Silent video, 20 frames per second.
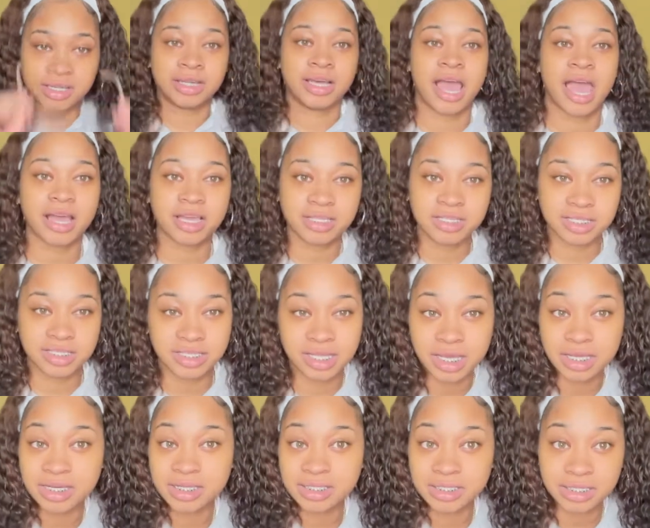I could just
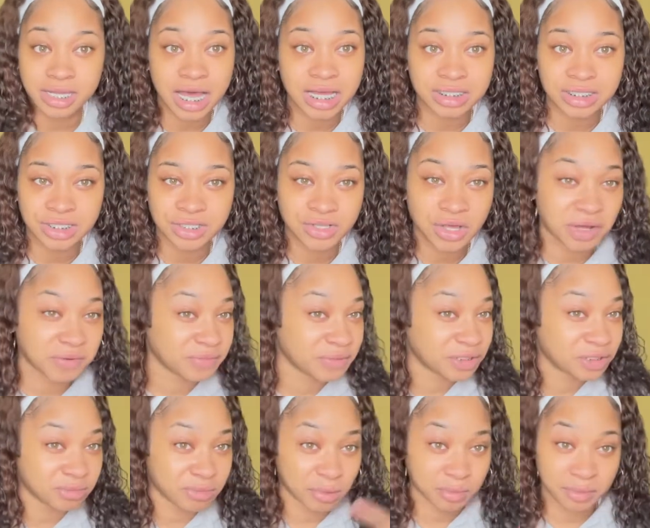take these glasses off and
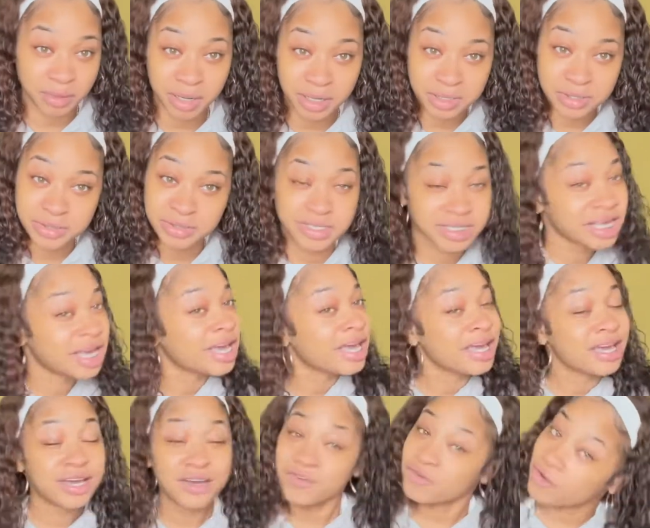do my brows.
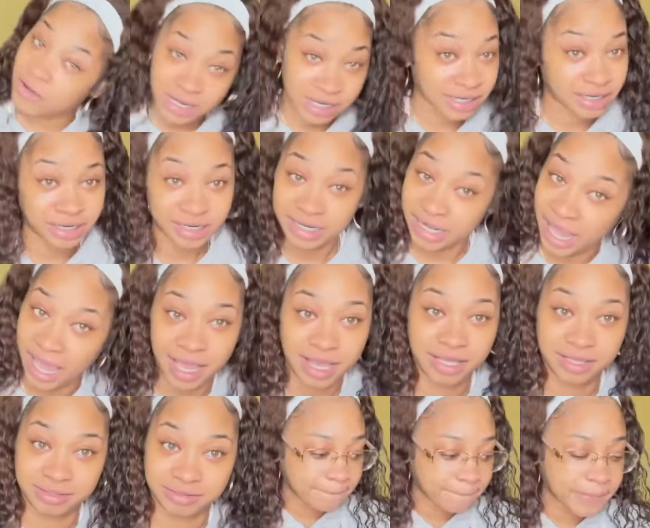Call it a day.
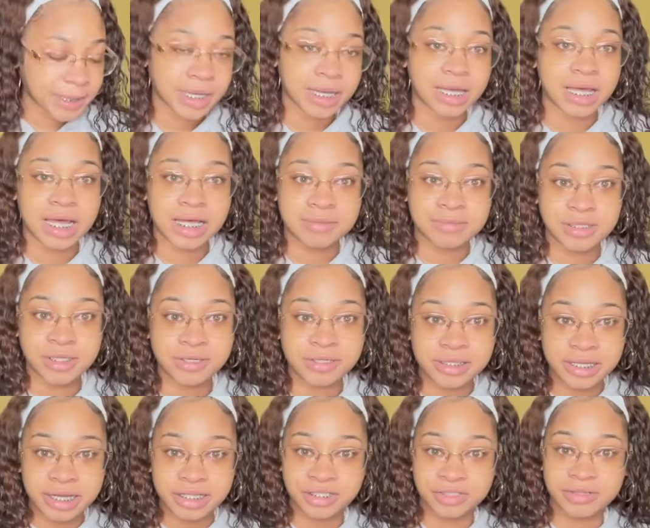But I'm so
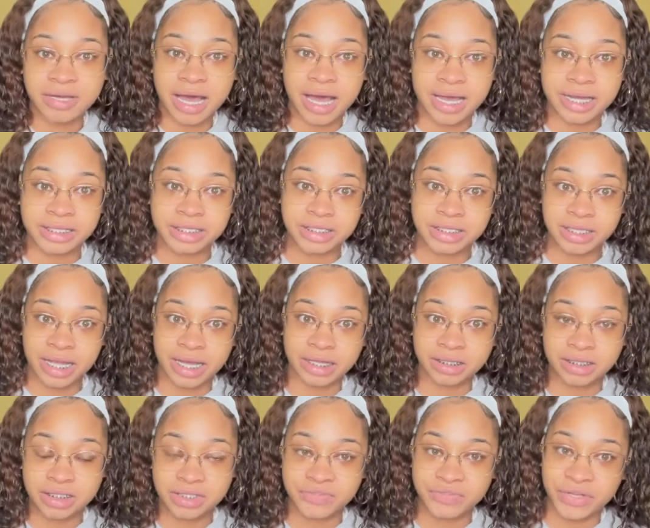glad you guys liked
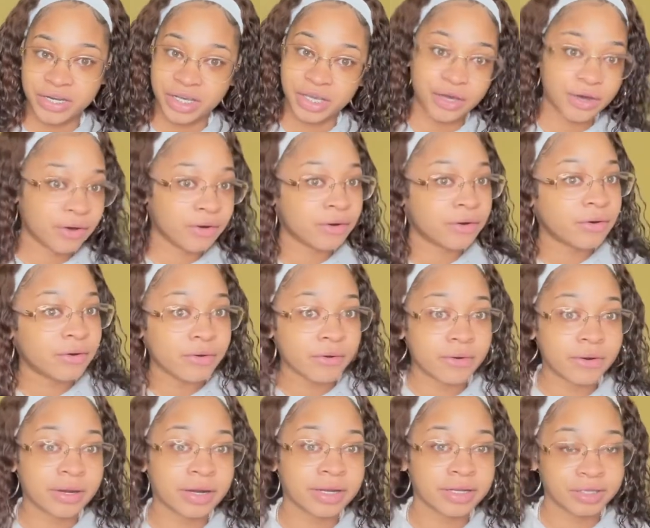this video
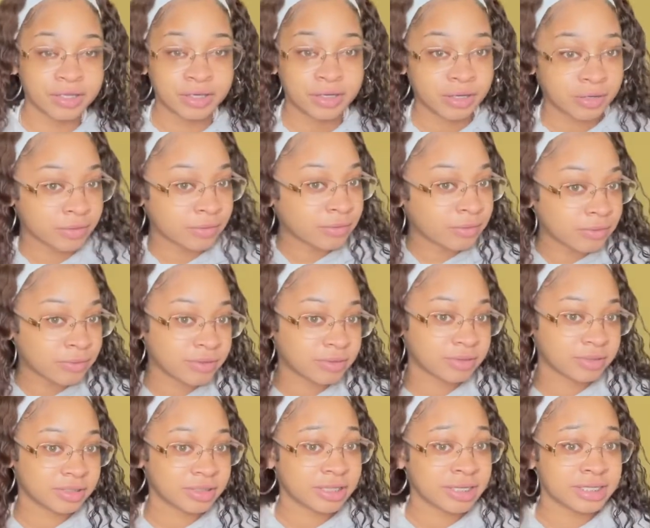or, you know,
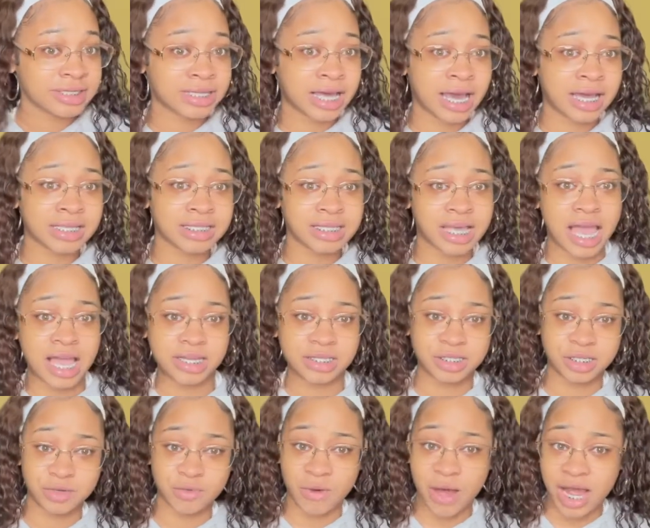decide to
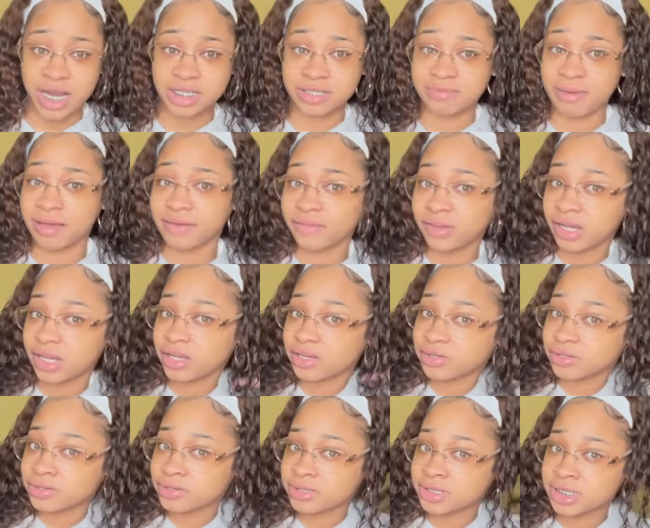actually watch my
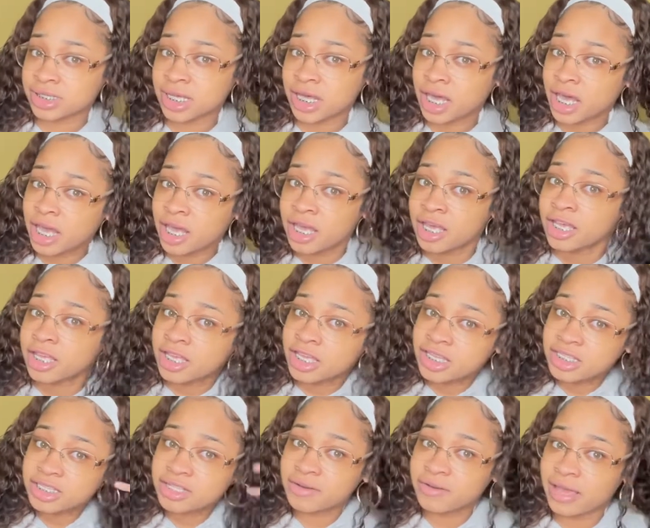videos.
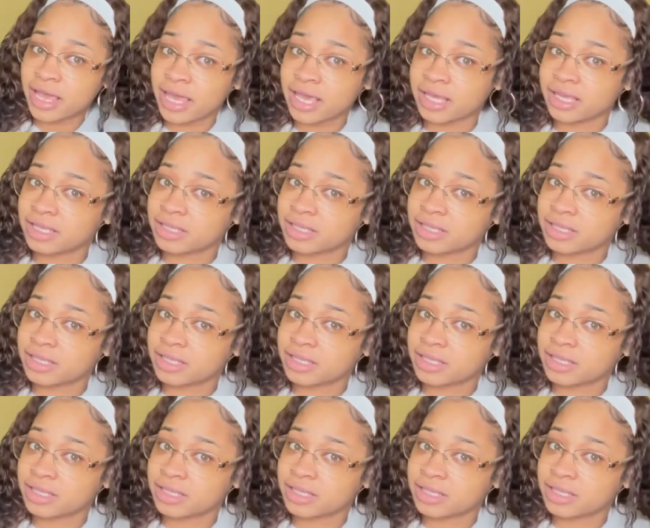It's okay.